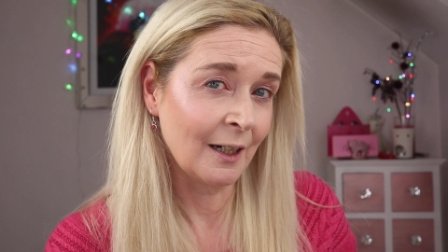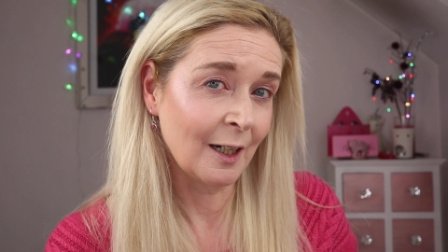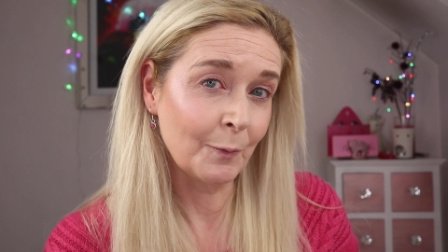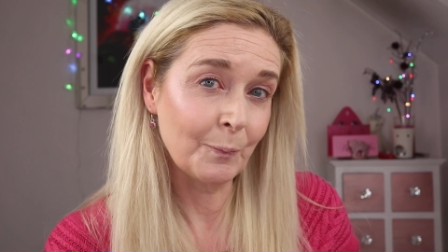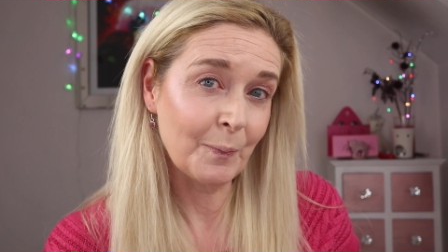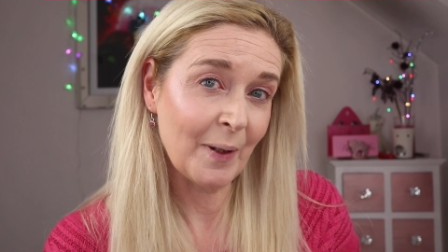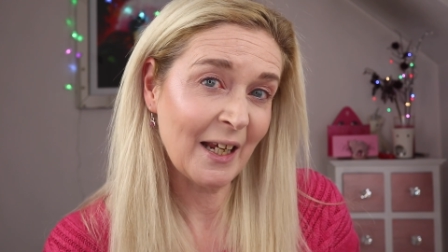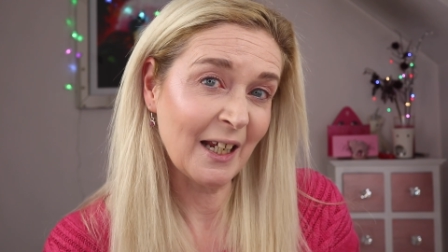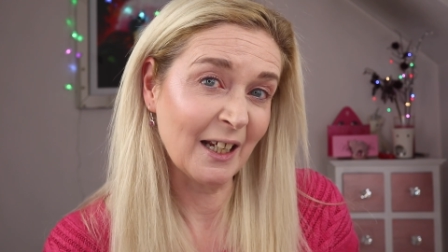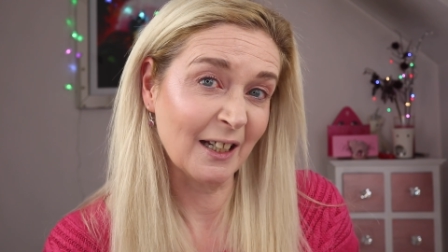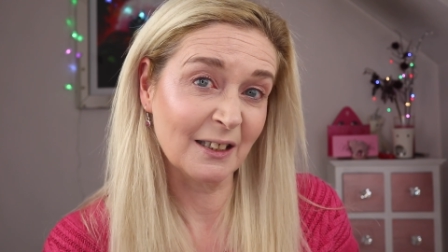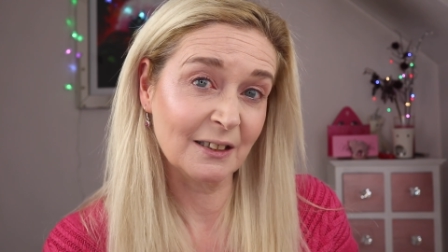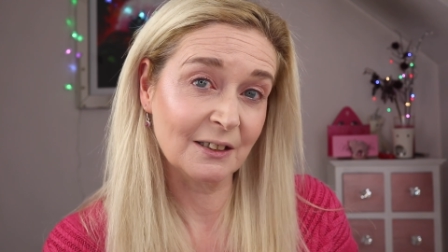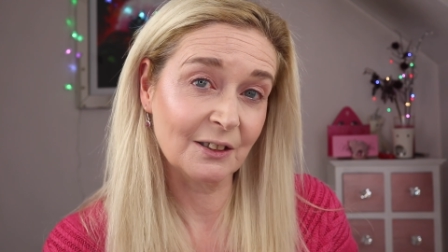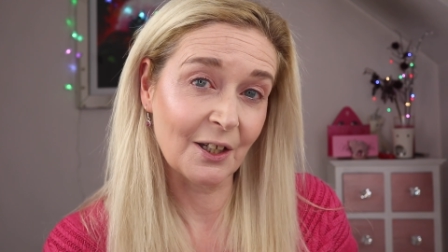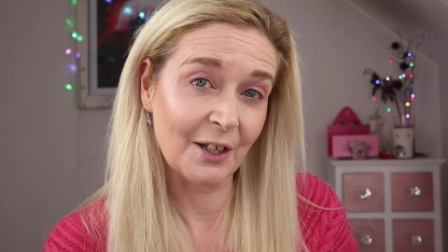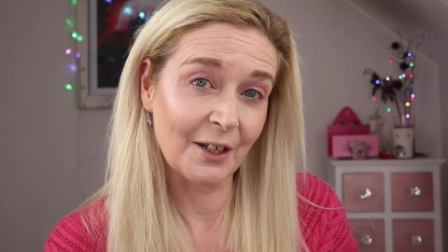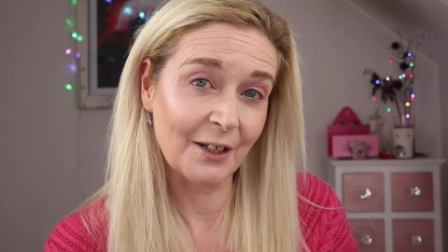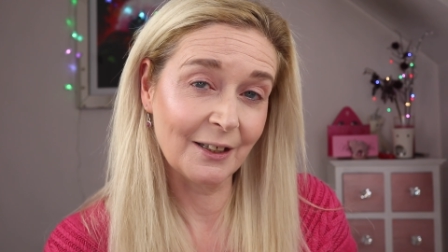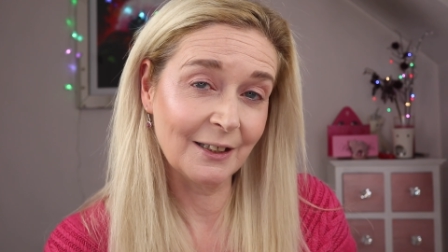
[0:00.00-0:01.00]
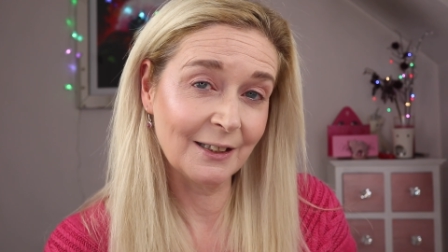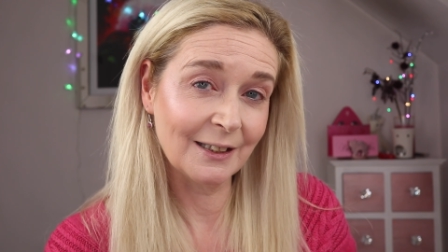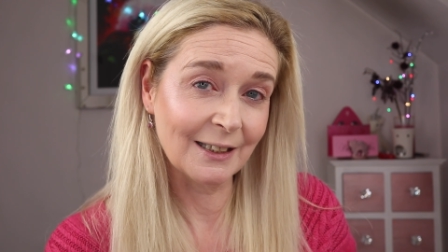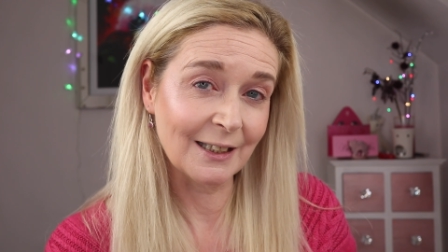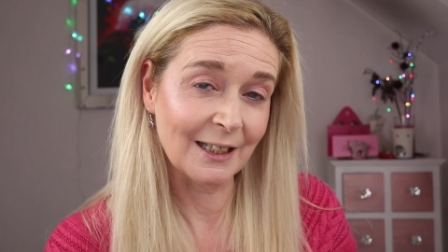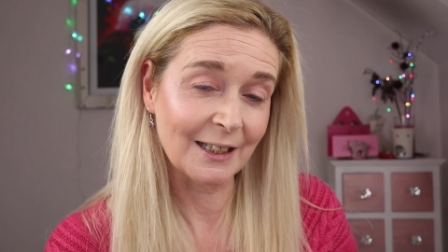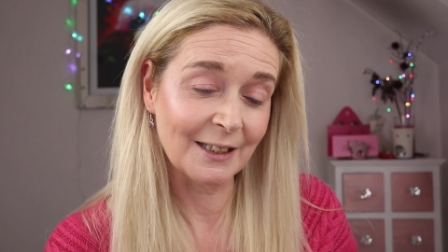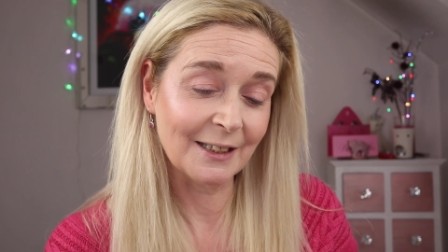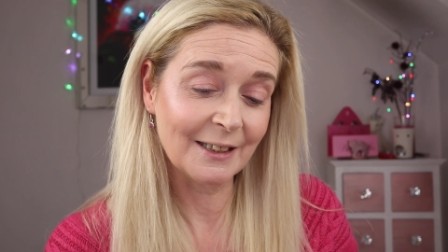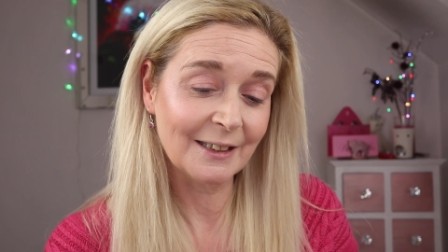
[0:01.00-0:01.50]
and pink so
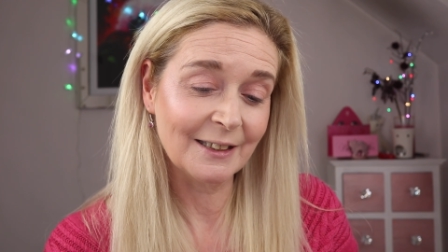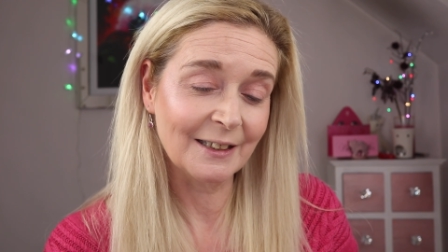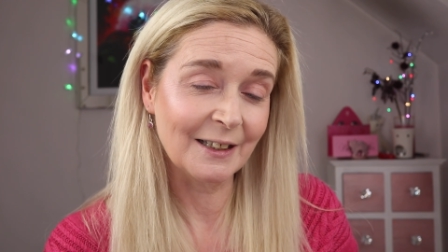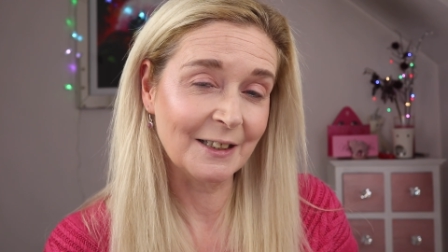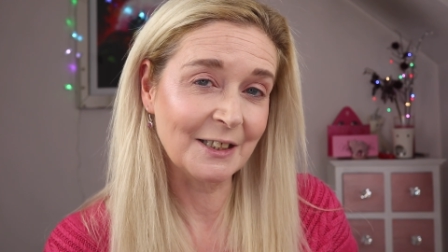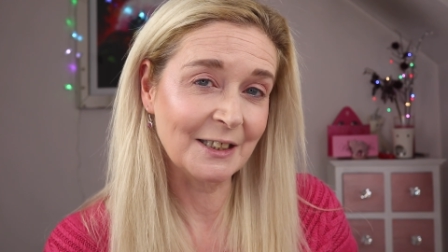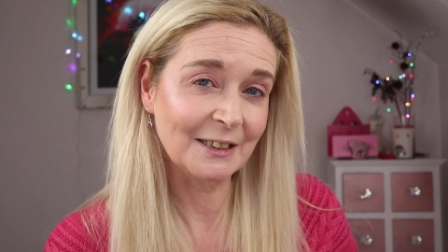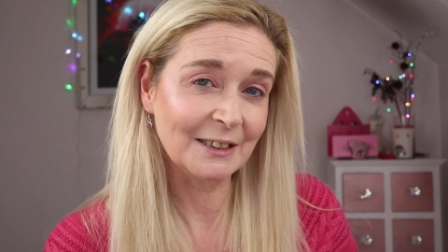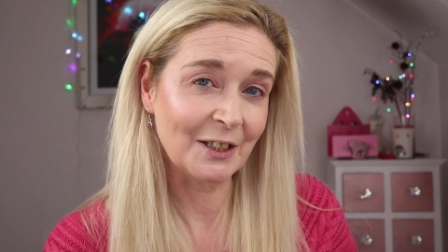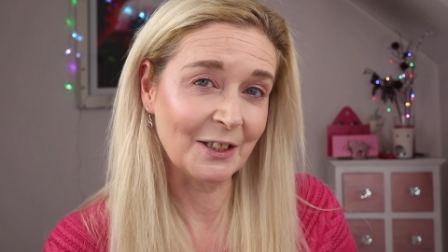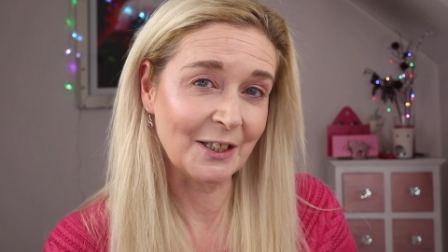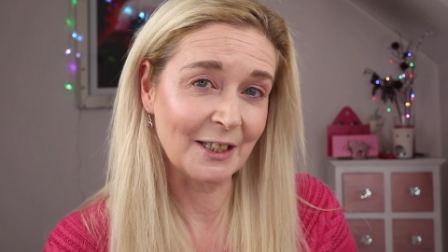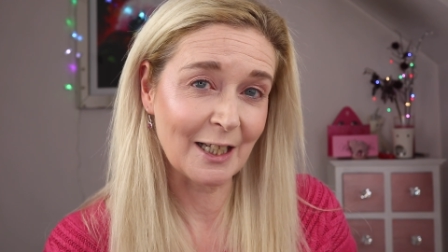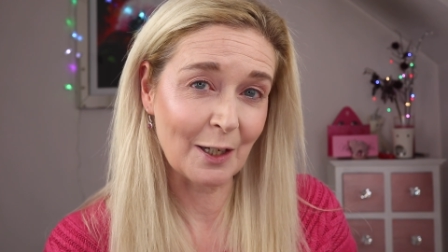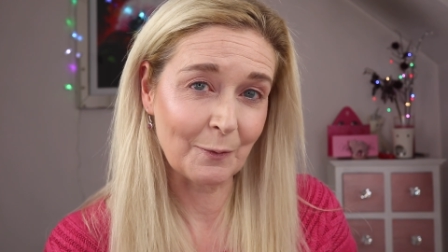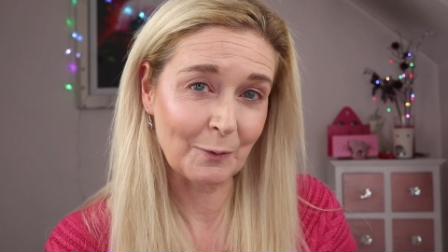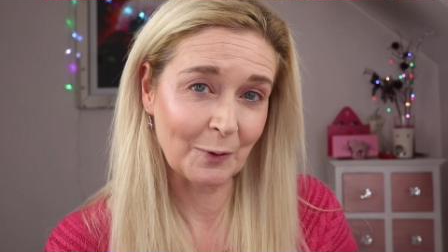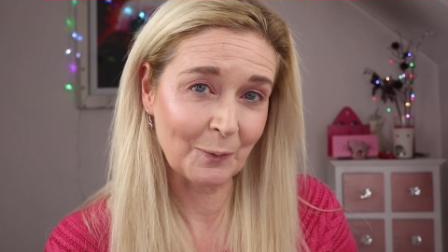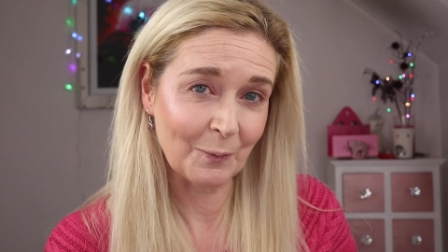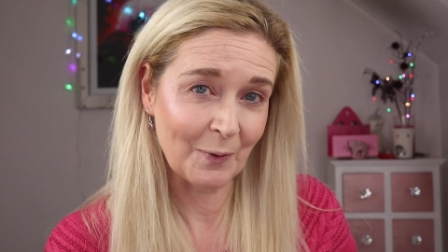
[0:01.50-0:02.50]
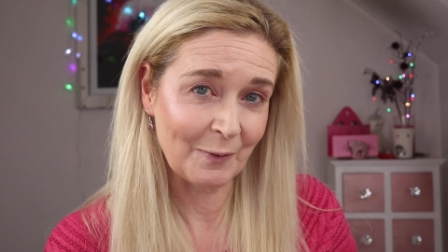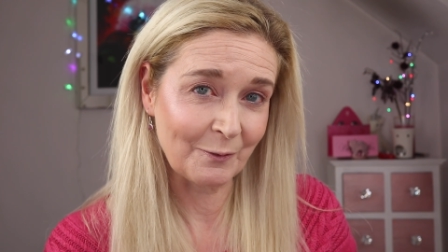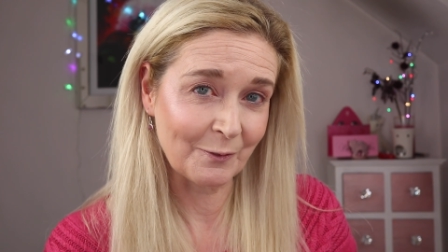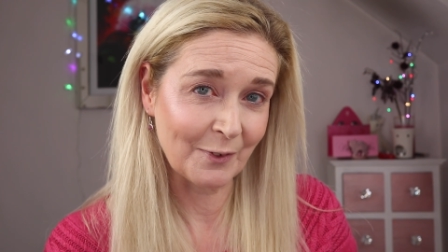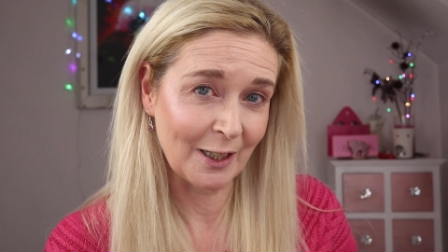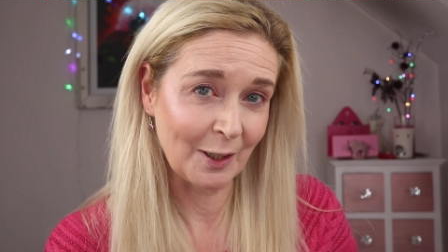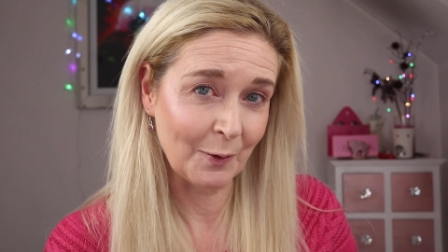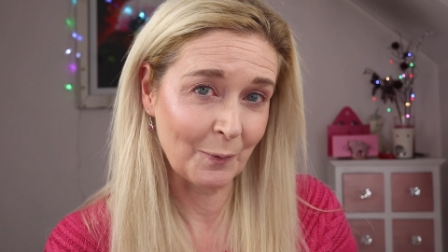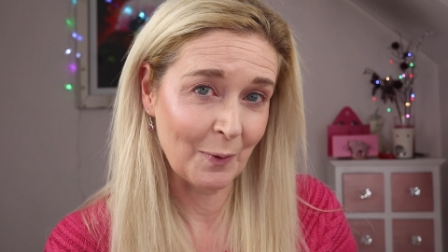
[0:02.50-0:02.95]
the, I decided that one went really